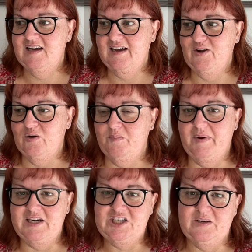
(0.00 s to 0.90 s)
a good
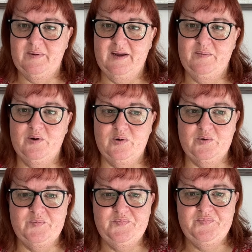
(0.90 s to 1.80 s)
bunch of
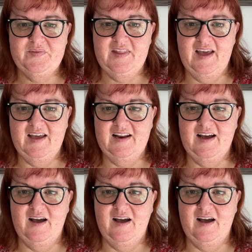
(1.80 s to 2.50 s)
people that